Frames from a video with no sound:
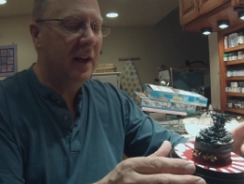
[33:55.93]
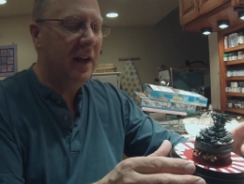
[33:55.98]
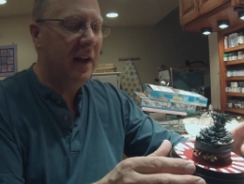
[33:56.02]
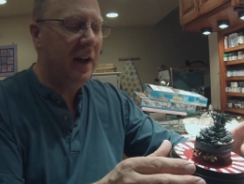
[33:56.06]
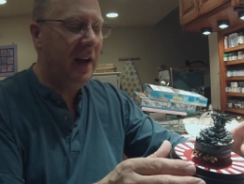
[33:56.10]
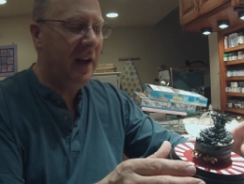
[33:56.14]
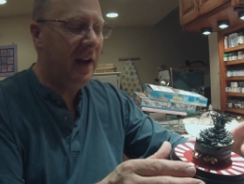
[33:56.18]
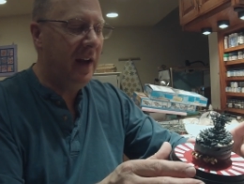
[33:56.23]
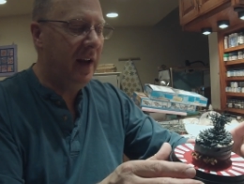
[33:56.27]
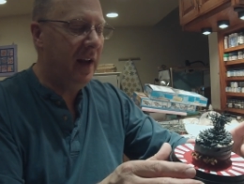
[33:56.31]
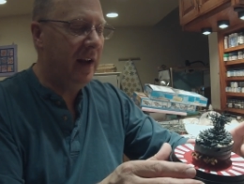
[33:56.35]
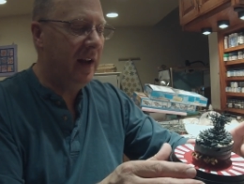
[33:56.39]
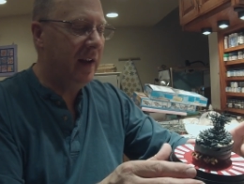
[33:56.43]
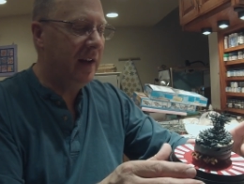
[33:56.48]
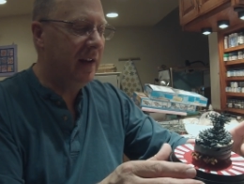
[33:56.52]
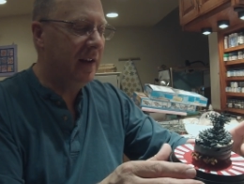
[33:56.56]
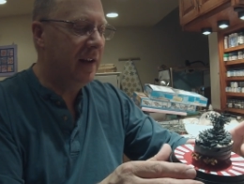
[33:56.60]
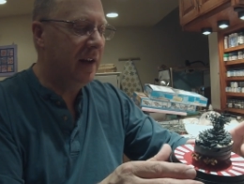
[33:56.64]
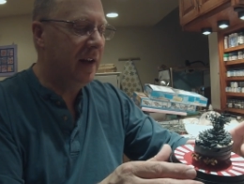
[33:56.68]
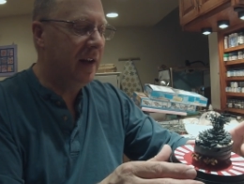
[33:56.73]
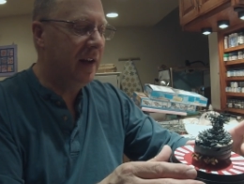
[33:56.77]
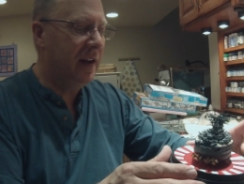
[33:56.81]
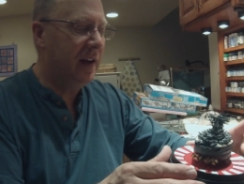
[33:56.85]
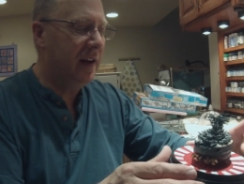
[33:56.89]
And
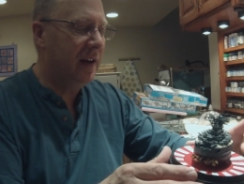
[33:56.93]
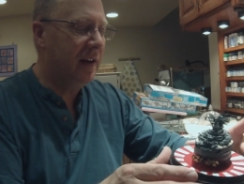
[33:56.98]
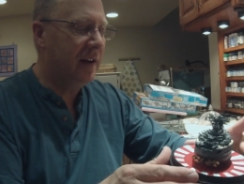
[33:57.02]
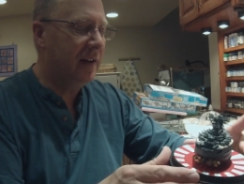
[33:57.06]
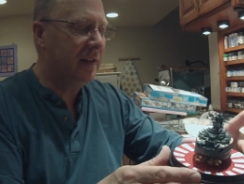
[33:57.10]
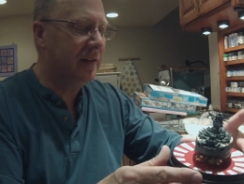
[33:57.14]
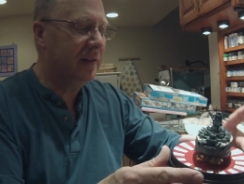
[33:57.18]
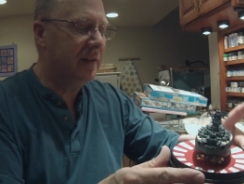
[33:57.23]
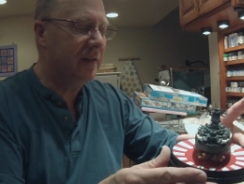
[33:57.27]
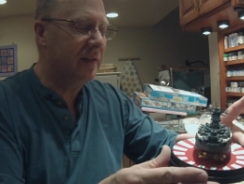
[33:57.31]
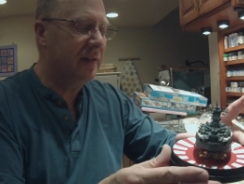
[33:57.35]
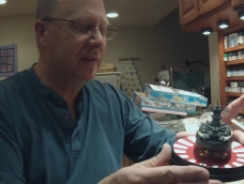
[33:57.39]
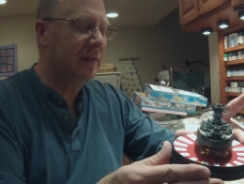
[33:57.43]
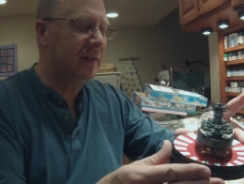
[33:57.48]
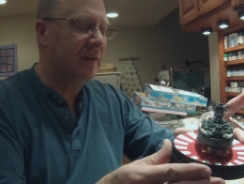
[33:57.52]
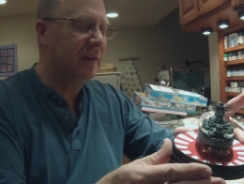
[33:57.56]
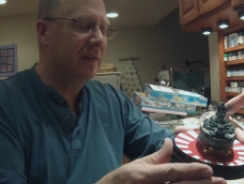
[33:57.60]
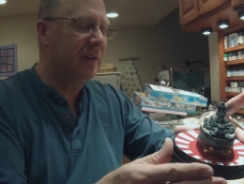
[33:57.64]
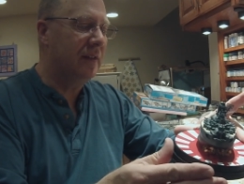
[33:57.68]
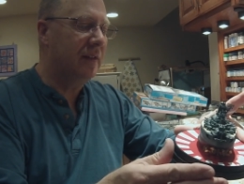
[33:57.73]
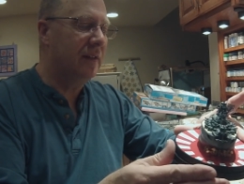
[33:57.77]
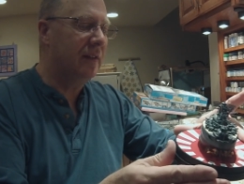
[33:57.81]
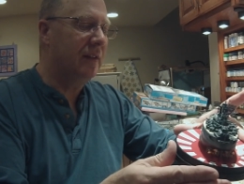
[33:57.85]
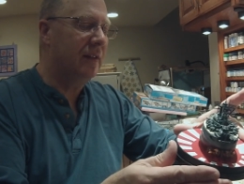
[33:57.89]

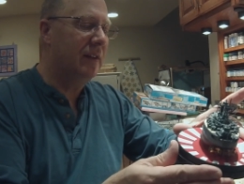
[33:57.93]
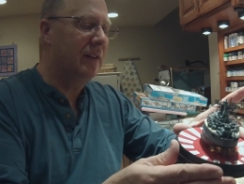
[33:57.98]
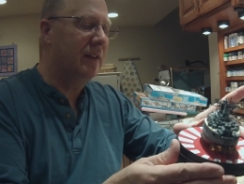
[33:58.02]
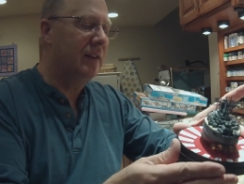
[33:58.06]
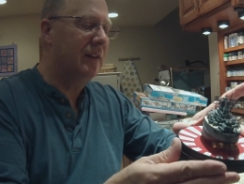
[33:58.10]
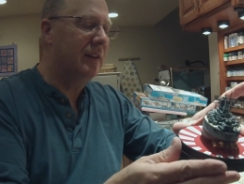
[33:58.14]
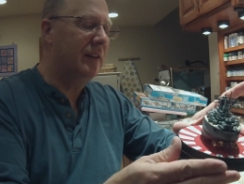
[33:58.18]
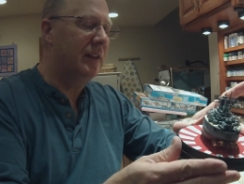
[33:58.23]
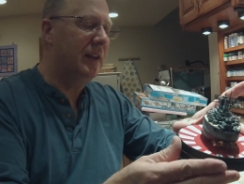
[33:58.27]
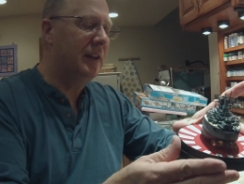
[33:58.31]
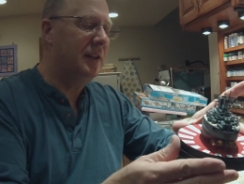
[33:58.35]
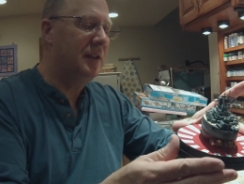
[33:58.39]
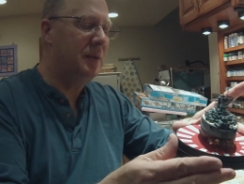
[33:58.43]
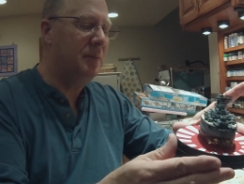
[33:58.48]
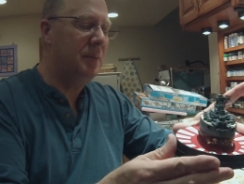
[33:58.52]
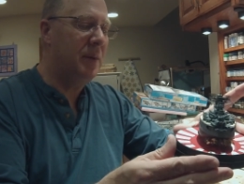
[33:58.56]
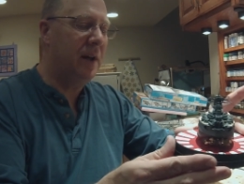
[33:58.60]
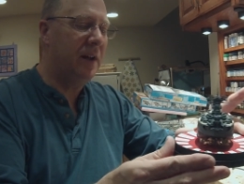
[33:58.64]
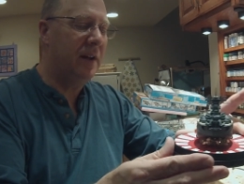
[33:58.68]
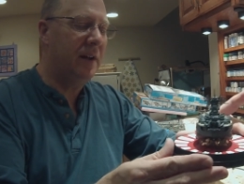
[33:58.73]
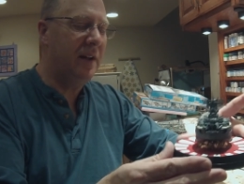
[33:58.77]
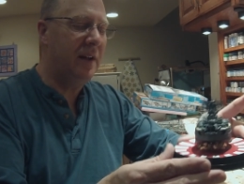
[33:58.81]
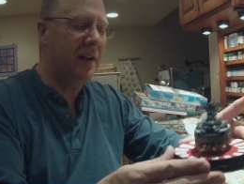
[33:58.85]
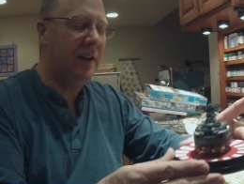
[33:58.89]
that's
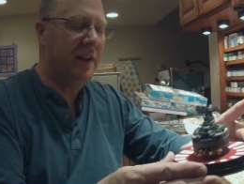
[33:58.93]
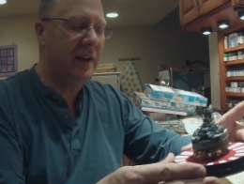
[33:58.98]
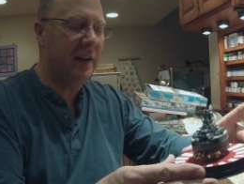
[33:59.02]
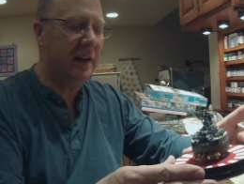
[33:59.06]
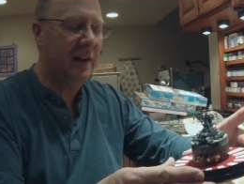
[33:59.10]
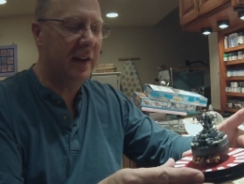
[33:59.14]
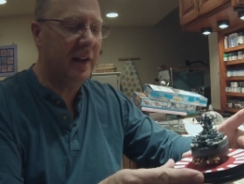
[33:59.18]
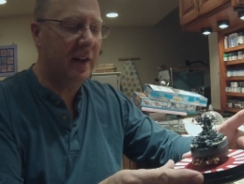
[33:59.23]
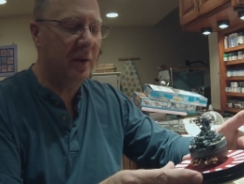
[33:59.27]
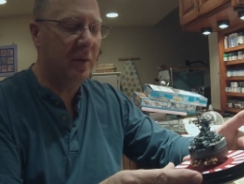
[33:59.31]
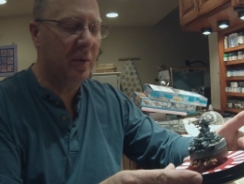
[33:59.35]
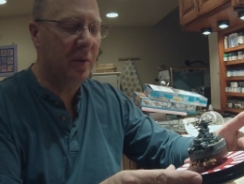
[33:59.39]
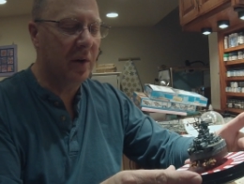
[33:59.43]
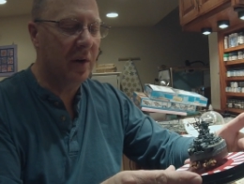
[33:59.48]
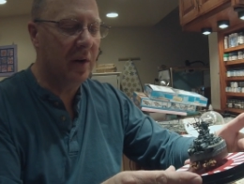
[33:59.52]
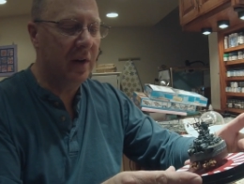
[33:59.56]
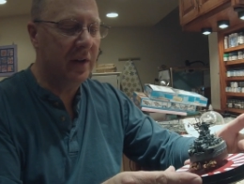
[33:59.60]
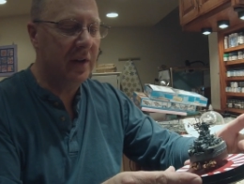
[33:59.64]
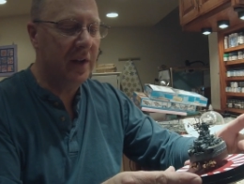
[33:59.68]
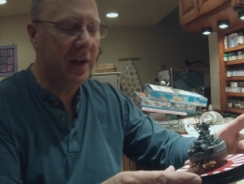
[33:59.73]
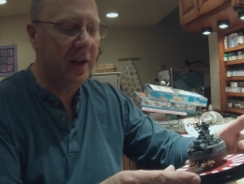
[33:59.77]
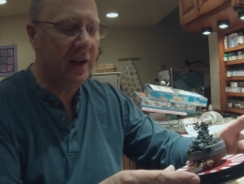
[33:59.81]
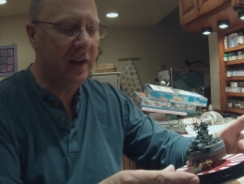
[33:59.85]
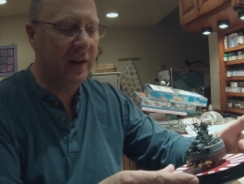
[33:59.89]
about it. I think we're all
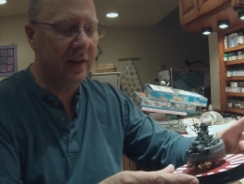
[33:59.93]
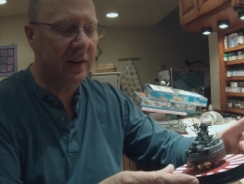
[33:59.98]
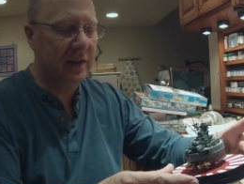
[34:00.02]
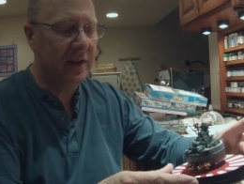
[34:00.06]
done.